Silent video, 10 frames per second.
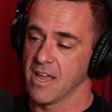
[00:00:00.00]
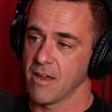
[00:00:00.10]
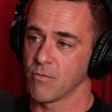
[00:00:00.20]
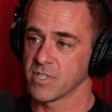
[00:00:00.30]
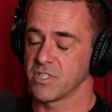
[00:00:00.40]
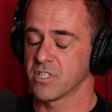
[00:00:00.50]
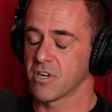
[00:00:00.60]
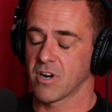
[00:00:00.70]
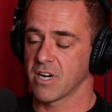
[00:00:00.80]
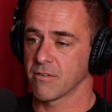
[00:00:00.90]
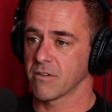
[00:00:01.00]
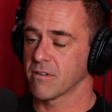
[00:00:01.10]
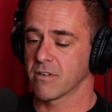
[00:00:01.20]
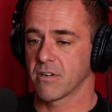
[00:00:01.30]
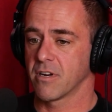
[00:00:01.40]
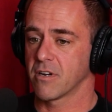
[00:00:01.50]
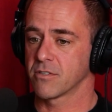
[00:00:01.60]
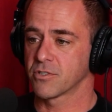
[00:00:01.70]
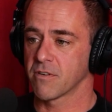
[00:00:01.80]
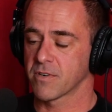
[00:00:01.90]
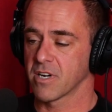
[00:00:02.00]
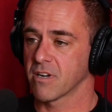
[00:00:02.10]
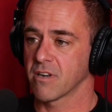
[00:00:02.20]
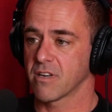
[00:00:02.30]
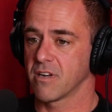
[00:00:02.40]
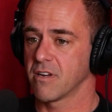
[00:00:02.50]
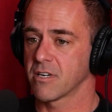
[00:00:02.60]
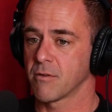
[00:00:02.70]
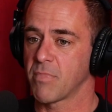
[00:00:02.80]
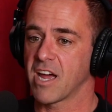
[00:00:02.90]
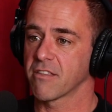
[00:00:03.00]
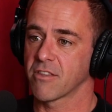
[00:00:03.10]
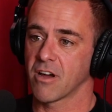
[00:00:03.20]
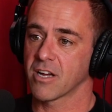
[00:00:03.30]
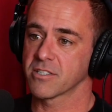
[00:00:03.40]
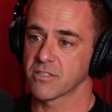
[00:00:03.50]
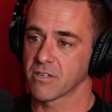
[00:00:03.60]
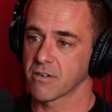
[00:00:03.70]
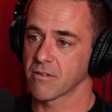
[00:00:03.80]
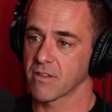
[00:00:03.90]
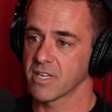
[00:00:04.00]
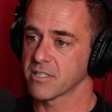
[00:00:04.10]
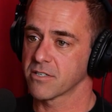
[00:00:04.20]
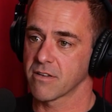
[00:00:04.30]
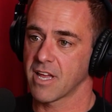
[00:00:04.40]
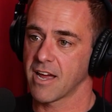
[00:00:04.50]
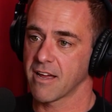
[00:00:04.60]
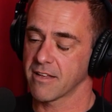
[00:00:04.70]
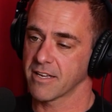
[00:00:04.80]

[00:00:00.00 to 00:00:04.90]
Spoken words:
And once you start, drifting into bad thoughts or this or that,